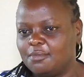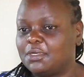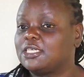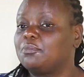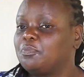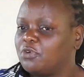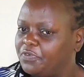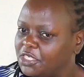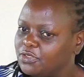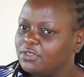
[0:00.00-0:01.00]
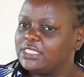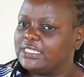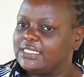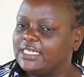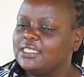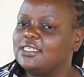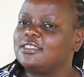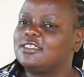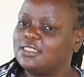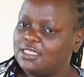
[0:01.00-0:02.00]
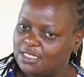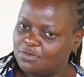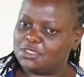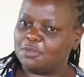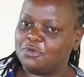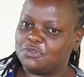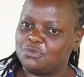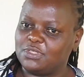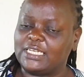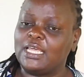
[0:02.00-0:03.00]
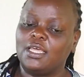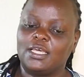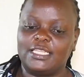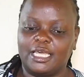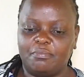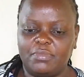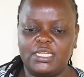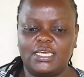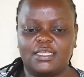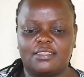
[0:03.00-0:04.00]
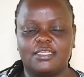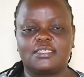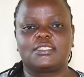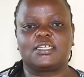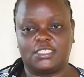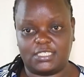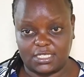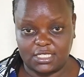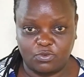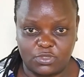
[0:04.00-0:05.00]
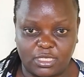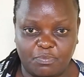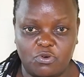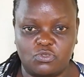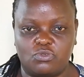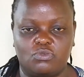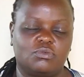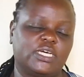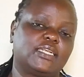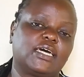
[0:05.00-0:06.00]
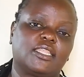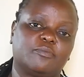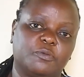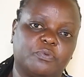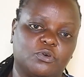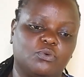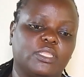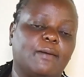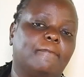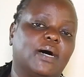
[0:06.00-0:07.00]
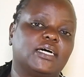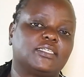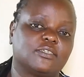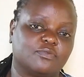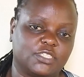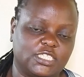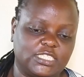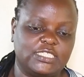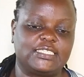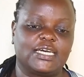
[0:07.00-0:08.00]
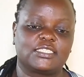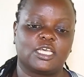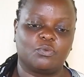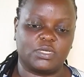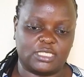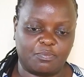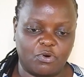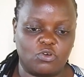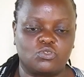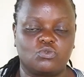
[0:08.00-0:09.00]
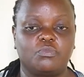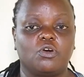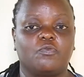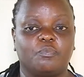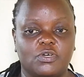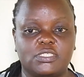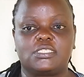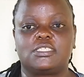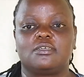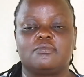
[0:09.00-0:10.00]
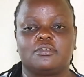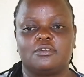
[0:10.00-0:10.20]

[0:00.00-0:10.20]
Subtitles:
but I'm a professional teacher. Teachers are not supposed to do that. There are many other things that teachers are not supposed to do. Let other people do them, but for the teachers, we're supposed to be of positive